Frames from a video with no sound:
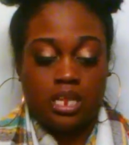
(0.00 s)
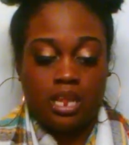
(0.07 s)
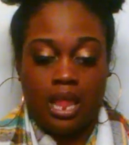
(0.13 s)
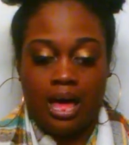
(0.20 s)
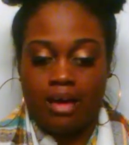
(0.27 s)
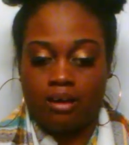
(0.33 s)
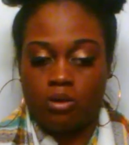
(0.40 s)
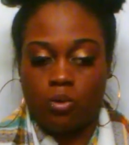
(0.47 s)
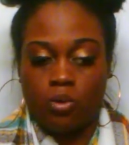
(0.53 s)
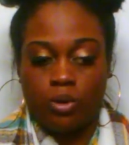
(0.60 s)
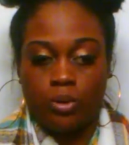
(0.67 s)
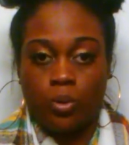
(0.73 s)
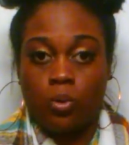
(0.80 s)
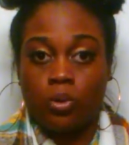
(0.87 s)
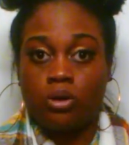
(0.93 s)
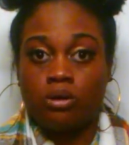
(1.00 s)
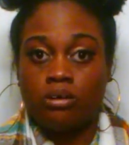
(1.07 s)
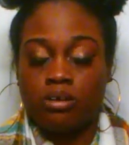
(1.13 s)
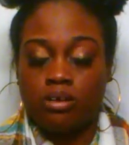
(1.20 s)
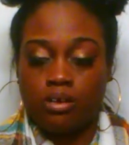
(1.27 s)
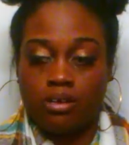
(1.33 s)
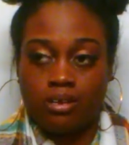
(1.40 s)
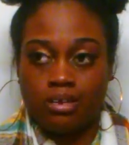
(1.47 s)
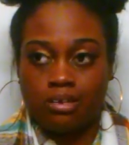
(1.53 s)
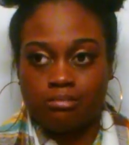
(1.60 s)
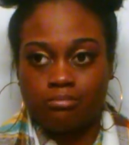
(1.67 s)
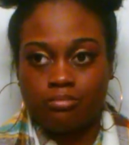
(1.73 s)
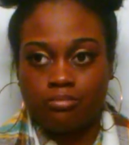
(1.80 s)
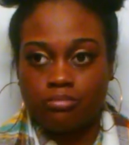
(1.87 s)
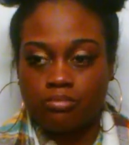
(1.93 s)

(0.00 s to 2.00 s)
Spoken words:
a lot going on, and